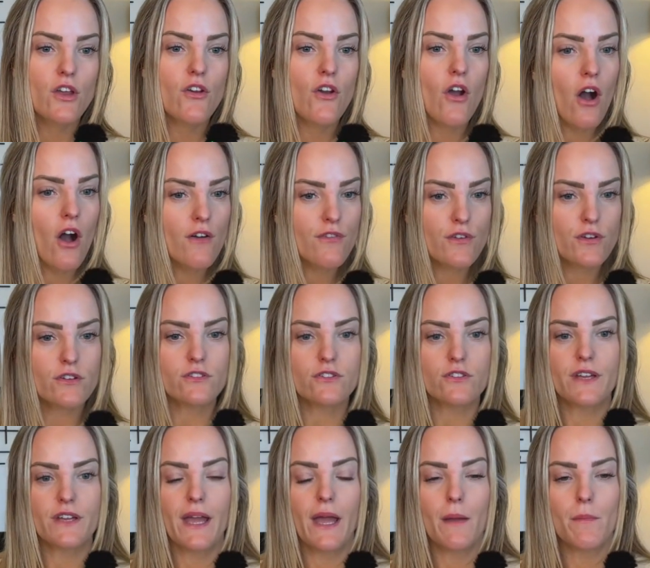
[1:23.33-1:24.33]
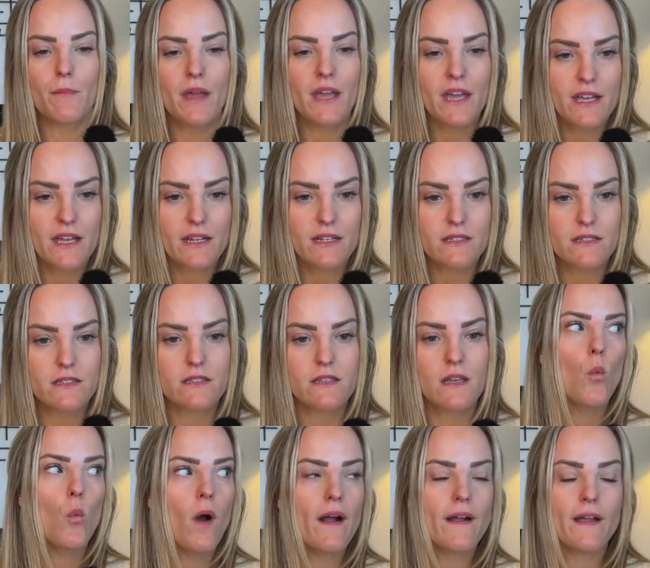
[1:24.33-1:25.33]
your offers or campaigns,
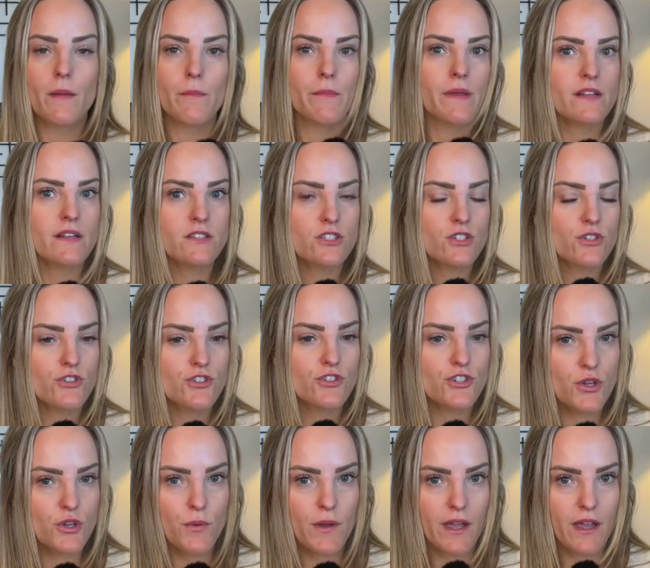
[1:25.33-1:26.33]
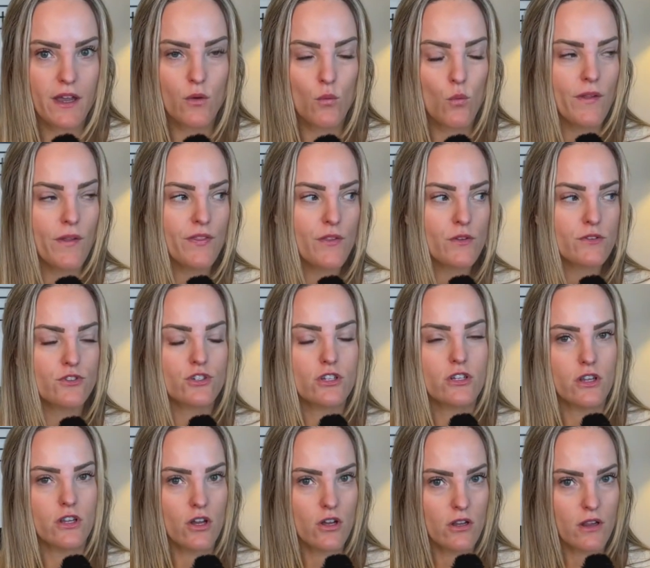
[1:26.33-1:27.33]
what campaigns you're doing and what those should
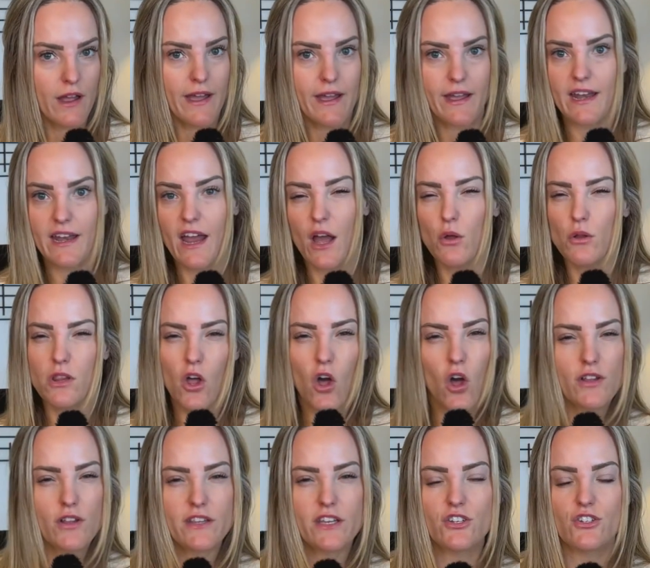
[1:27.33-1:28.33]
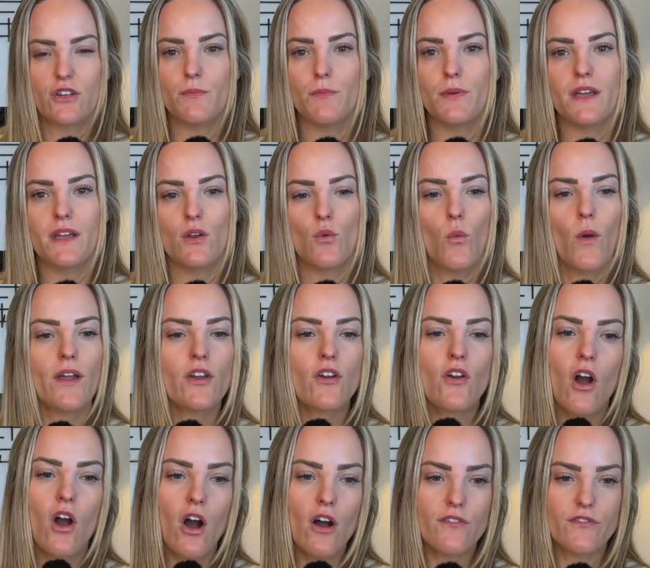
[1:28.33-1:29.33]
look like and how long they should be and what your
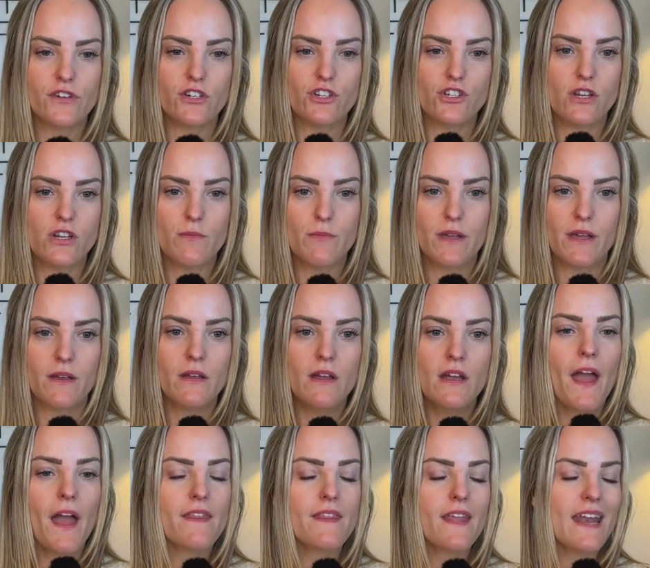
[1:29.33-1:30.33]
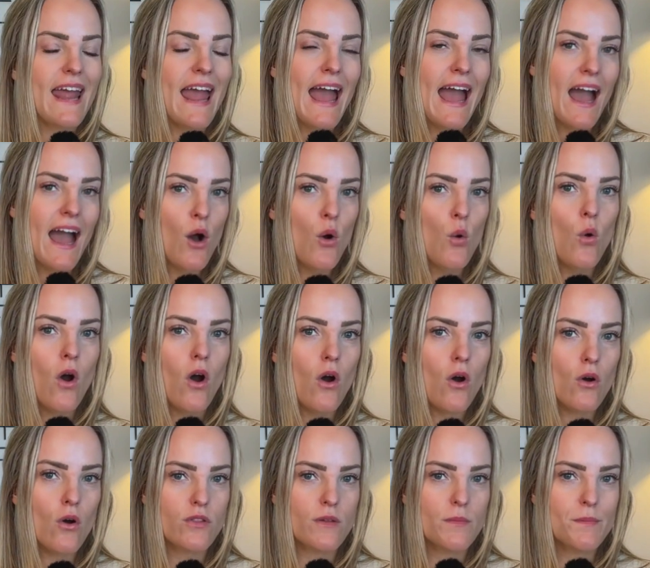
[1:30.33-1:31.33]
offers should be, and then how
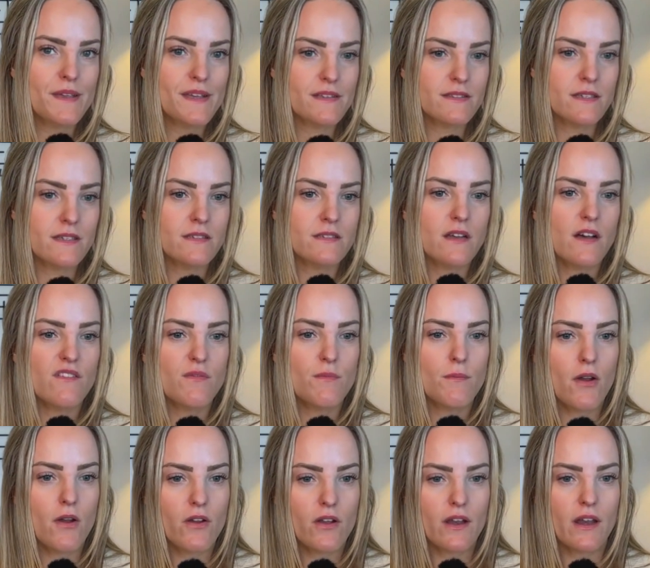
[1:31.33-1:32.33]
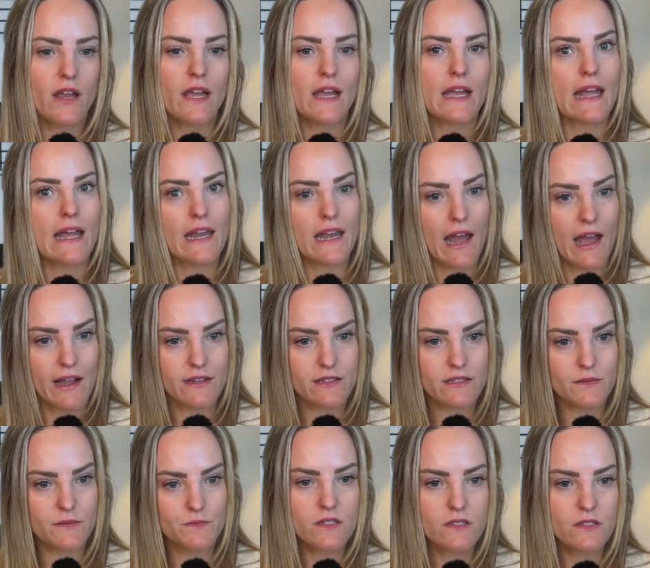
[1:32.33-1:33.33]
all the pieces of marketing connect.
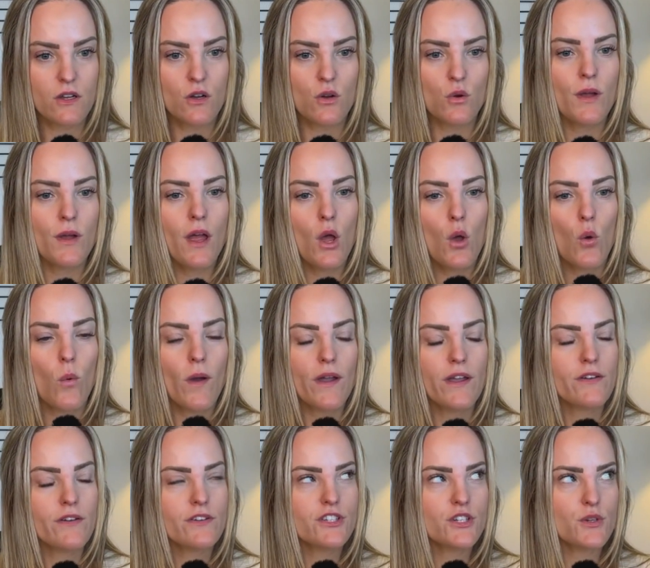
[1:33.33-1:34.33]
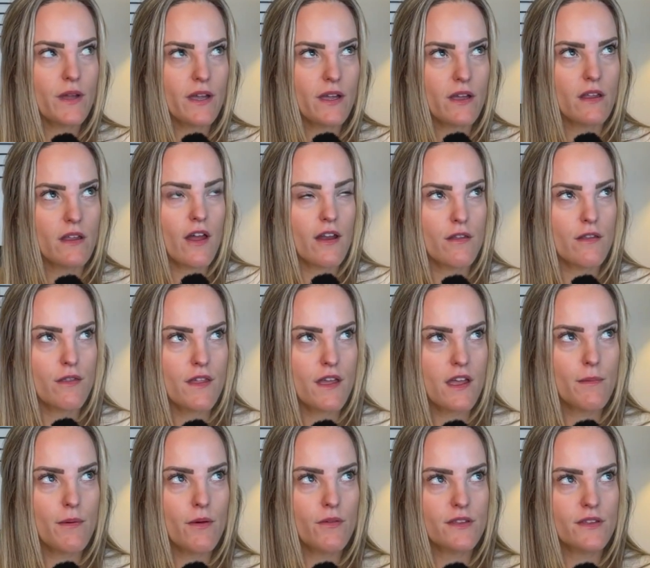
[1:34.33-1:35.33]
So what you're doing, kind of think
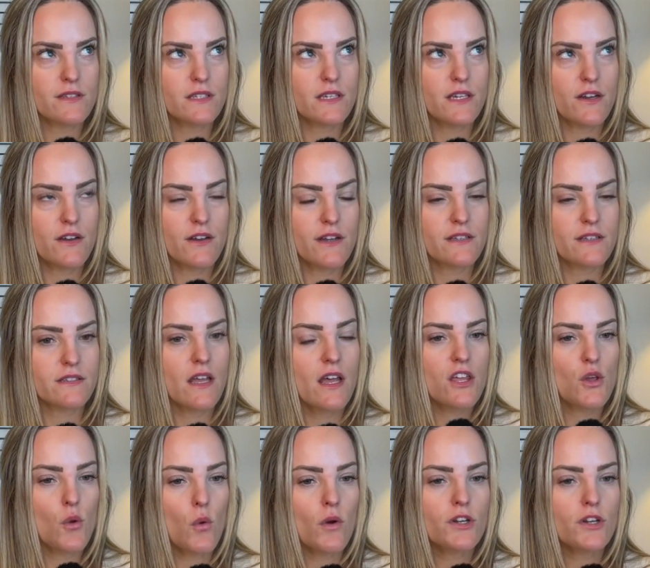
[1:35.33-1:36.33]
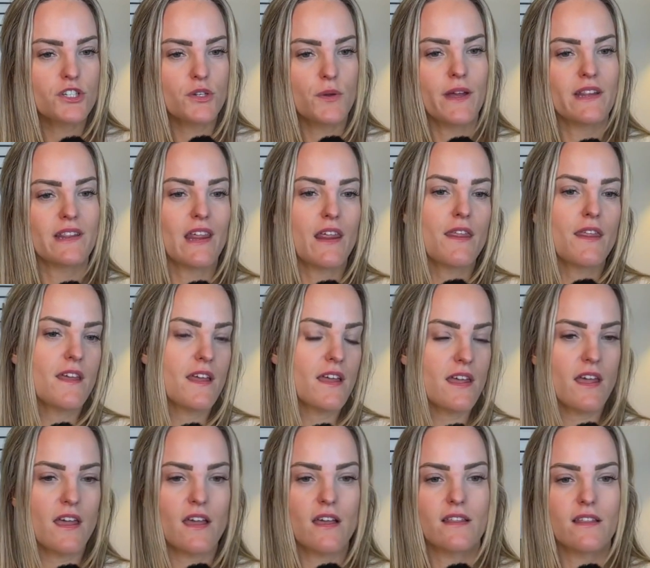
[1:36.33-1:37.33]
about this here, is you're doing the
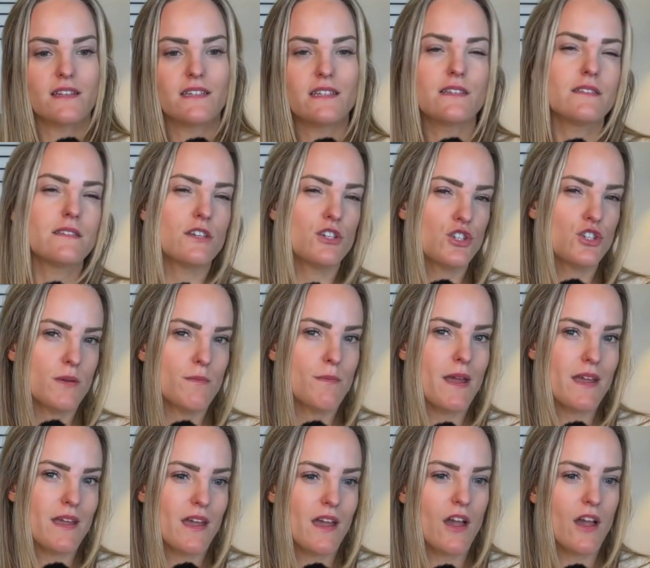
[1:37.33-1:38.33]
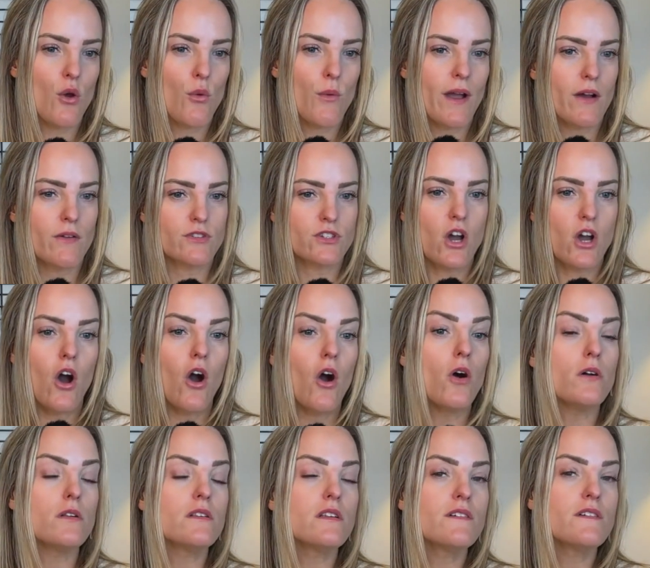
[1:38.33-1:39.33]
thinking and the decision making around
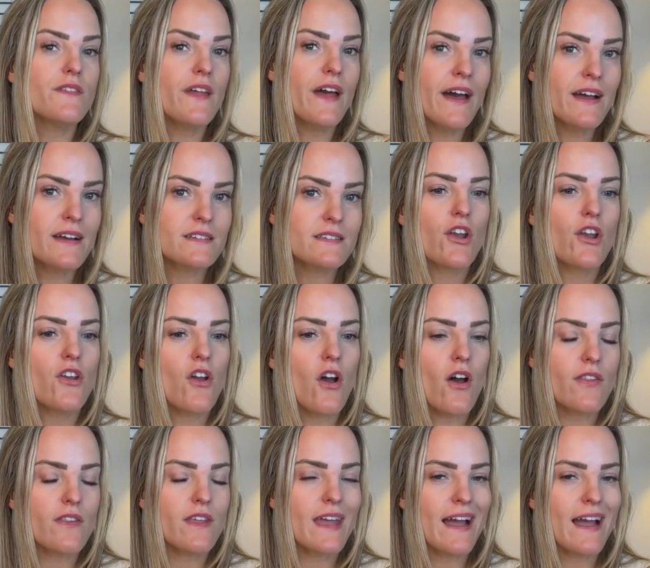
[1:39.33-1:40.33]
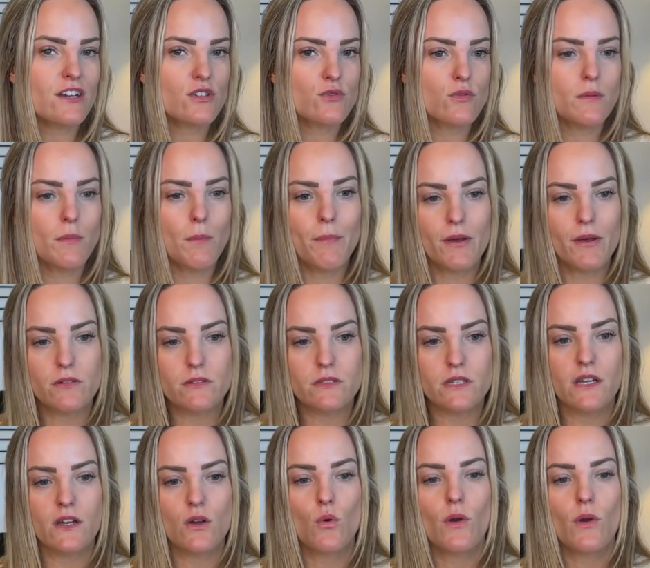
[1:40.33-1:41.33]
all of that, not the actual
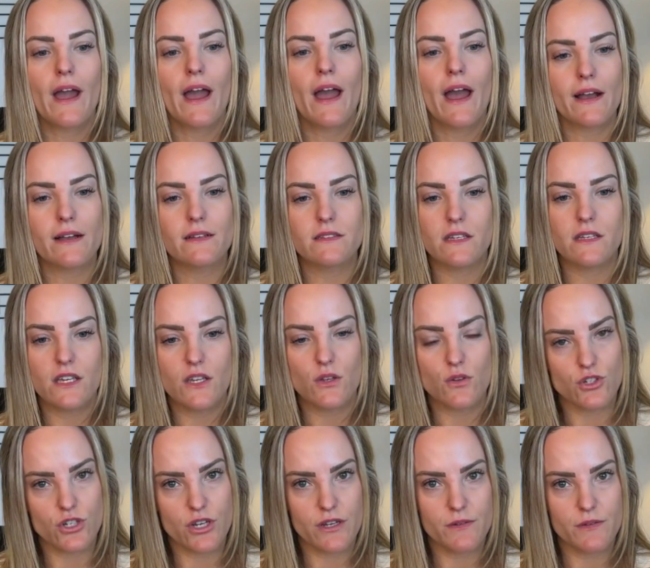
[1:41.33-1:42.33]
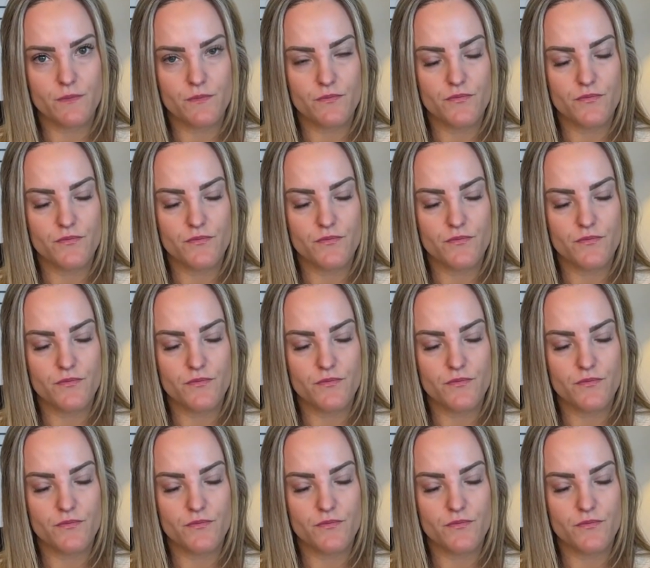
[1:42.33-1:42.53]
building or execution.